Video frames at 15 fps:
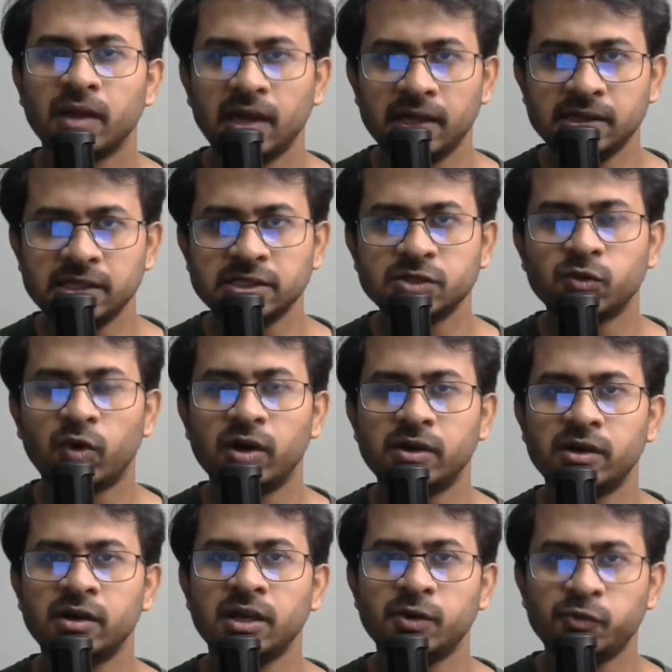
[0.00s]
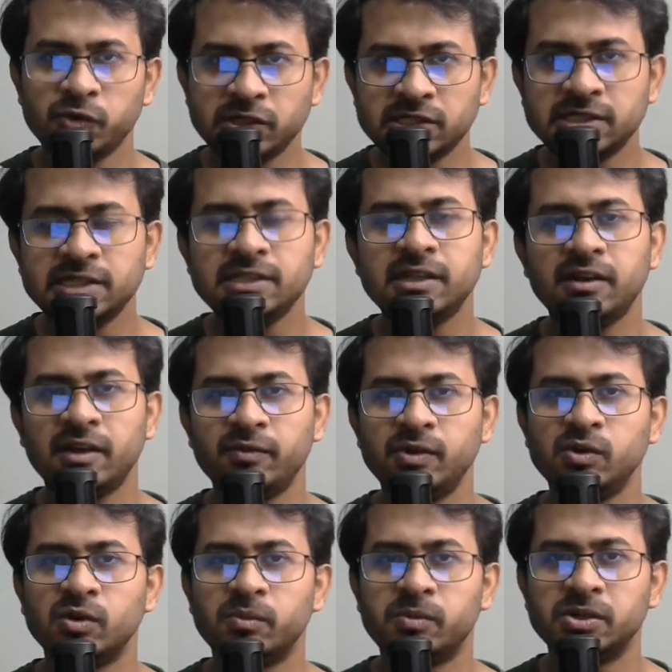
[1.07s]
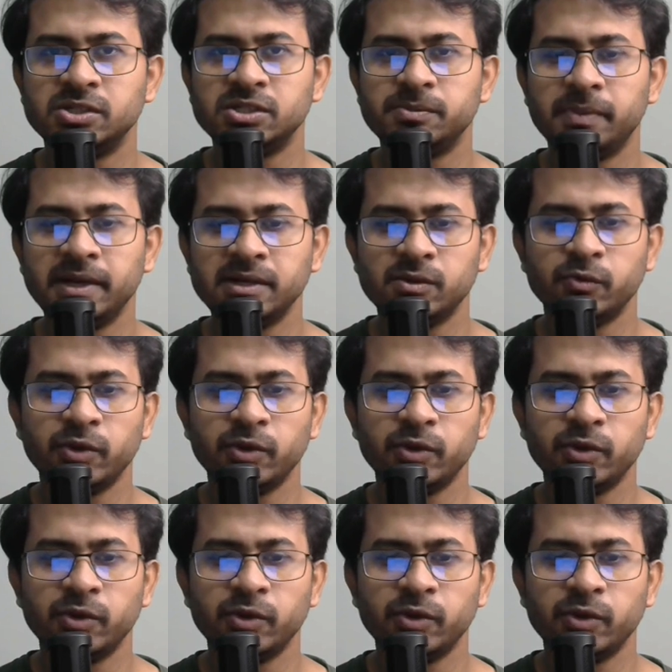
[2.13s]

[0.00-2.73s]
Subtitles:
In this quarter, if we see the revenue of Berger Paint,